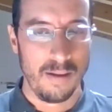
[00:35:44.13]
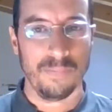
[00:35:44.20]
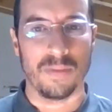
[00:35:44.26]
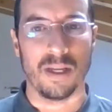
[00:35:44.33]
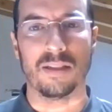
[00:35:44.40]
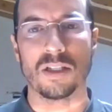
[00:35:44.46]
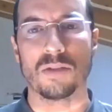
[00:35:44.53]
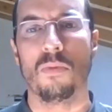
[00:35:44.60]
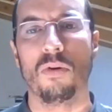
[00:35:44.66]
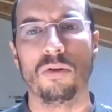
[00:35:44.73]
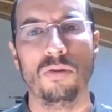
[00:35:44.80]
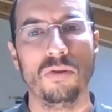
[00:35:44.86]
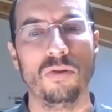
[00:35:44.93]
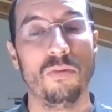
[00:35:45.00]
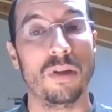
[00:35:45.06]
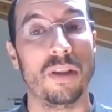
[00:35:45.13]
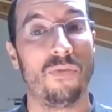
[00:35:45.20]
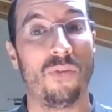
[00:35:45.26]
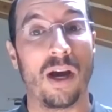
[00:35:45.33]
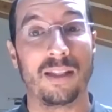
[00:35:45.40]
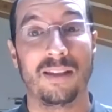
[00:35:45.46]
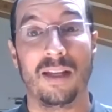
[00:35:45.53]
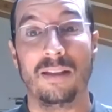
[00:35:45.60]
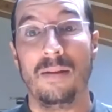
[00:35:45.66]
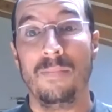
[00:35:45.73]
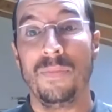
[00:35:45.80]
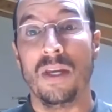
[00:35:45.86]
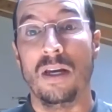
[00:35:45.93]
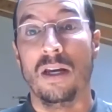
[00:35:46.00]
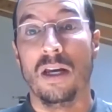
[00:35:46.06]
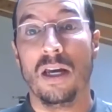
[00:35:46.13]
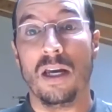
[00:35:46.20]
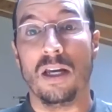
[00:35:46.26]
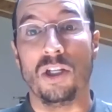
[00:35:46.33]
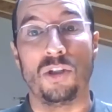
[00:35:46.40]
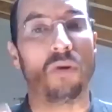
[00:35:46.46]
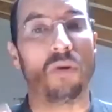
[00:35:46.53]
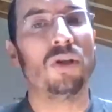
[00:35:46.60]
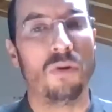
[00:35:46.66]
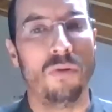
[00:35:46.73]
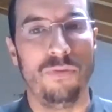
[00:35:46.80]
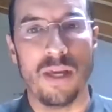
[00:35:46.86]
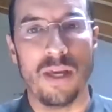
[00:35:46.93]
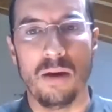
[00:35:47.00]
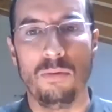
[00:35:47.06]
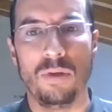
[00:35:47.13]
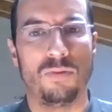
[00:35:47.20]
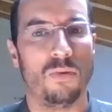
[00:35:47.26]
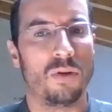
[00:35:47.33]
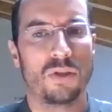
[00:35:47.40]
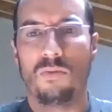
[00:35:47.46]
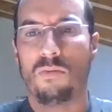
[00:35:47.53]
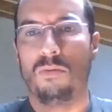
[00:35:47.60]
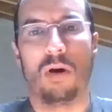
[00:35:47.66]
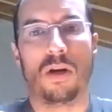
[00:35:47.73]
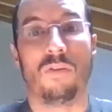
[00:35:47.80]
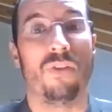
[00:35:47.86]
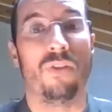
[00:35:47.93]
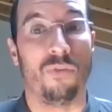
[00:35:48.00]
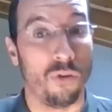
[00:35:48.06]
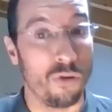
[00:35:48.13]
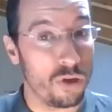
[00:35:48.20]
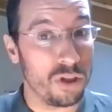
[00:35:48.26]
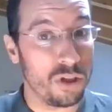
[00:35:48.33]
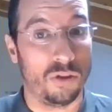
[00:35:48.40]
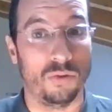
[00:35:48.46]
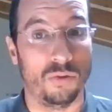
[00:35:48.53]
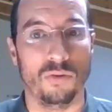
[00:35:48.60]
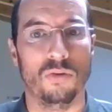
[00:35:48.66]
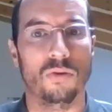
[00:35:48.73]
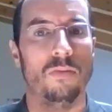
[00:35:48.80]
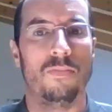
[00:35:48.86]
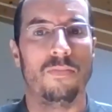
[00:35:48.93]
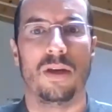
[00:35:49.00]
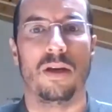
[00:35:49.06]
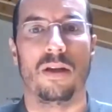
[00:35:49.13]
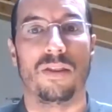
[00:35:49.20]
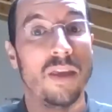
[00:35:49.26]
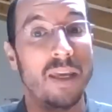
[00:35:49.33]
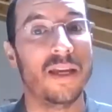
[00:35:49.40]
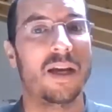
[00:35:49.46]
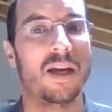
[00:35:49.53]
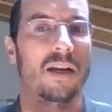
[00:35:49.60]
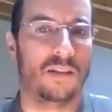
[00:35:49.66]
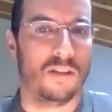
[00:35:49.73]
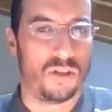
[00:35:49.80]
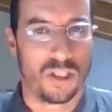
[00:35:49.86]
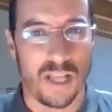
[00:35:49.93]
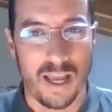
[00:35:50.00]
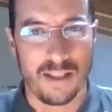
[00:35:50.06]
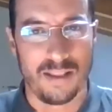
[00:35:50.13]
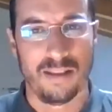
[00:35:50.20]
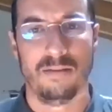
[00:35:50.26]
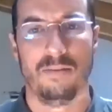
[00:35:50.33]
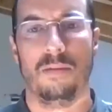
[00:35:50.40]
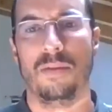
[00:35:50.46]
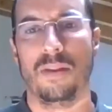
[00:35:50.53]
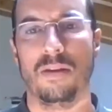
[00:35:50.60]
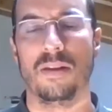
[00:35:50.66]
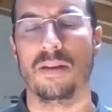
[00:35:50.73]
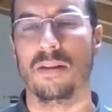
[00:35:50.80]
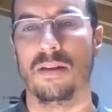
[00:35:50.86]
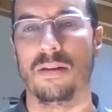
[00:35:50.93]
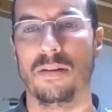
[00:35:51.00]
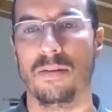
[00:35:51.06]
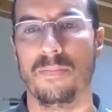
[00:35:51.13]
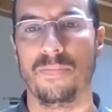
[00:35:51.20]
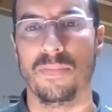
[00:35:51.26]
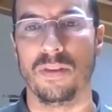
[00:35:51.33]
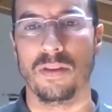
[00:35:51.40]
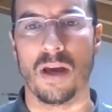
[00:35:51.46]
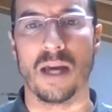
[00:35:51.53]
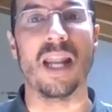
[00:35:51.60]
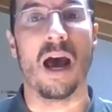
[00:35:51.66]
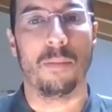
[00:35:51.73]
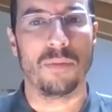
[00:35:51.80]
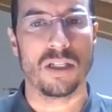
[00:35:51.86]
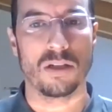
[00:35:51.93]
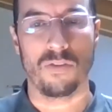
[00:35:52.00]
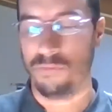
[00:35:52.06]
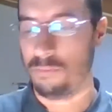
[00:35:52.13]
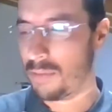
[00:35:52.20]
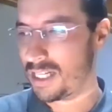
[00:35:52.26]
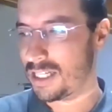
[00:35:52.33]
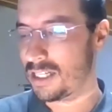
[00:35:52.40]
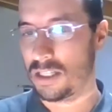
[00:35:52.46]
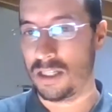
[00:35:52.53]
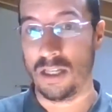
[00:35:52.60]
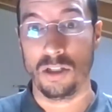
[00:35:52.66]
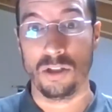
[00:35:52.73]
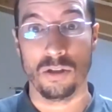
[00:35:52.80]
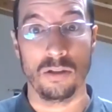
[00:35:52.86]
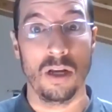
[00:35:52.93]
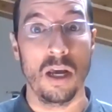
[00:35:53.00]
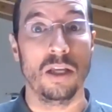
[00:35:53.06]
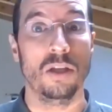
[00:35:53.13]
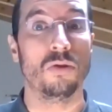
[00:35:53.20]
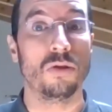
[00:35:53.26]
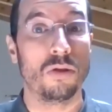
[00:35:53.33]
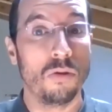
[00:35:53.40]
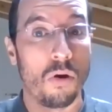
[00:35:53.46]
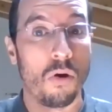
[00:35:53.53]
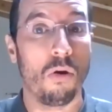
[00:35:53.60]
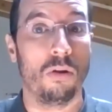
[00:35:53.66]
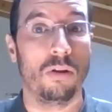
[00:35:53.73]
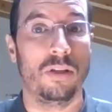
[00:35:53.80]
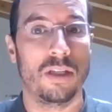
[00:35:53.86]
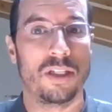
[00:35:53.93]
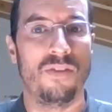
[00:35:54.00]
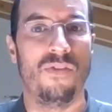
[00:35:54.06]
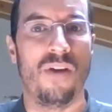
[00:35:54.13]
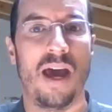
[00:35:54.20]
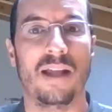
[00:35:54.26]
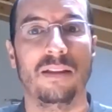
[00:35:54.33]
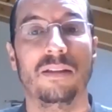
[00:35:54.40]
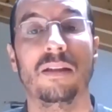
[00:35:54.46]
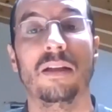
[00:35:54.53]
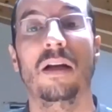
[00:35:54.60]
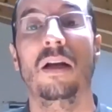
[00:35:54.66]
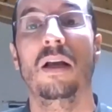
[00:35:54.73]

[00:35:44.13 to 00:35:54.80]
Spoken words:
That has more to do with the fact that Georges Cuvier, which was one of the first to think and understand the dynamics of mass extinction, used to call this event